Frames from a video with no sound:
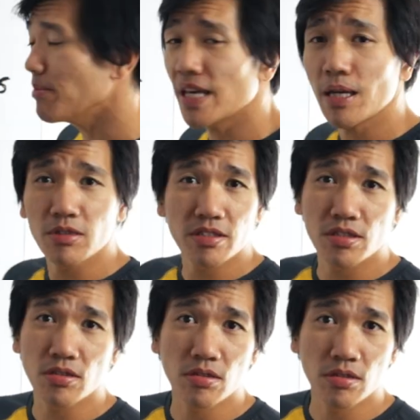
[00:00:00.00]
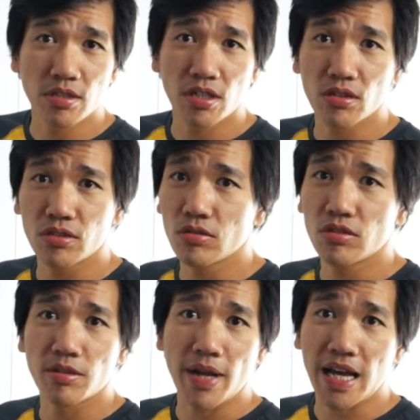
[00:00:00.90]
not be able to, you know,
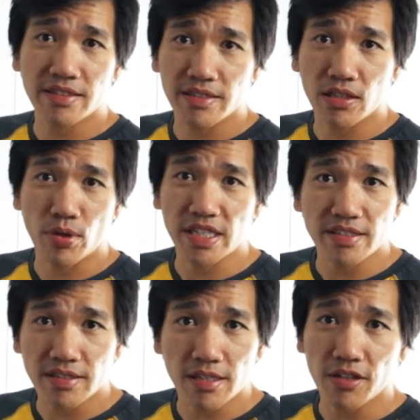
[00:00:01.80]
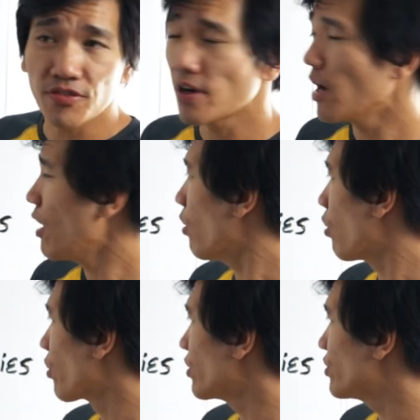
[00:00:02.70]
do gymnastic crazy stuff
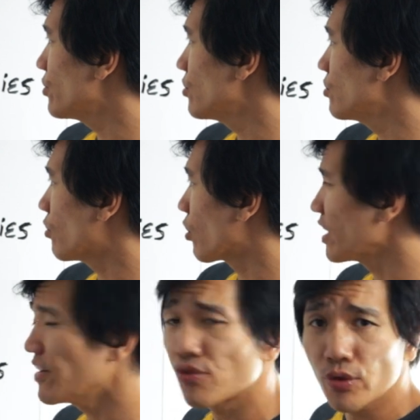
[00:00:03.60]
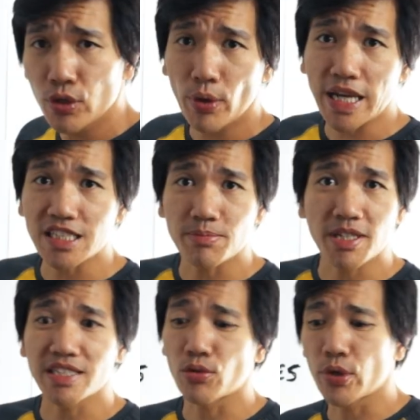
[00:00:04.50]
or do, or lift free weights
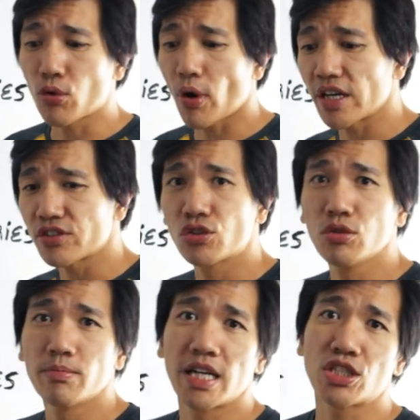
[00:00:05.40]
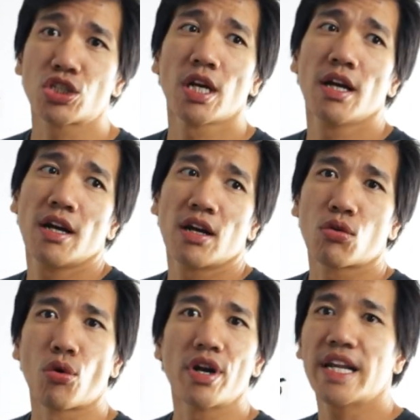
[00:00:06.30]
because it requires too much
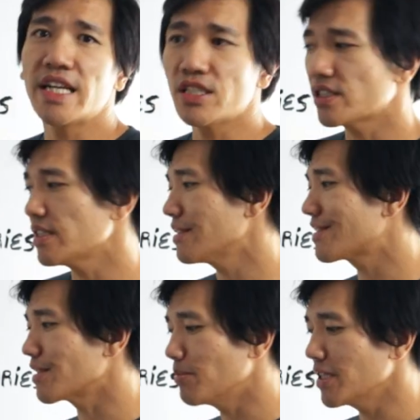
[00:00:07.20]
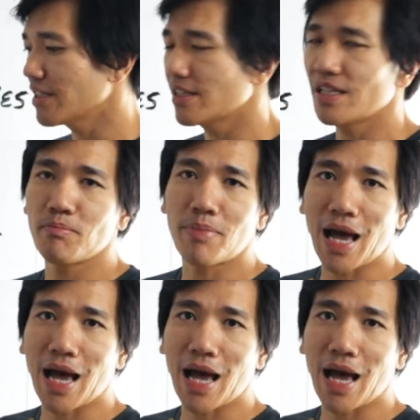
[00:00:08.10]
coordination, stability,